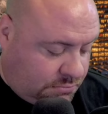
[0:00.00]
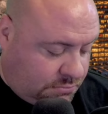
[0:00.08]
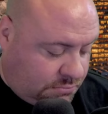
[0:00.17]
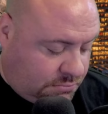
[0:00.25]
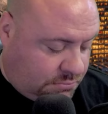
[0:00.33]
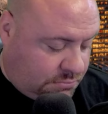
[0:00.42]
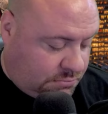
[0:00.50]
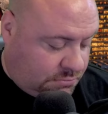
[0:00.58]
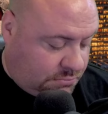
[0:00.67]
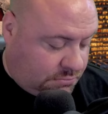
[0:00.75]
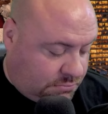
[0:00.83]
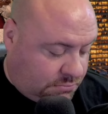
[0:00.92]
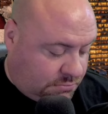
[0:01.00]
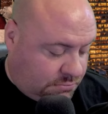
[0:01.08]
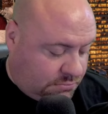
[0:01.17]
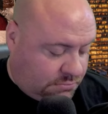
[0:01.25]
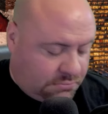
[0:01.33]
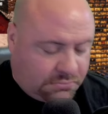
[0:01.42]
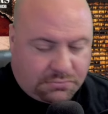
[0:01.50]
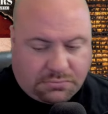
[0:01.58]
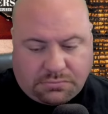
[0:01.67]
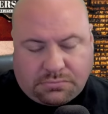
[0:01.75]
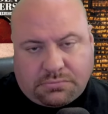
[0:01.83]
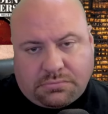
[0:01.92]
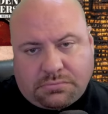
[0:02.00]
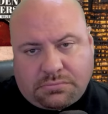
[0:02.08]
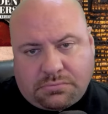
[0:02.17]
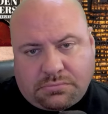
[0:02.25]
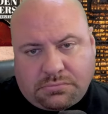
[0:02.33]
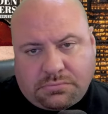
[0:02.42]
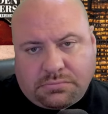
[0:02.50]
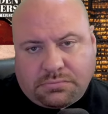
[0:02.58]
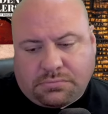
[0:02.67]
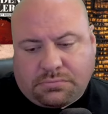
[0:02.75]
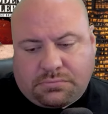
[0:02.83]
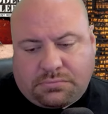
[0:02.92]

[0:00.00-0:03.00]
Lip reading: The person shown says nothing.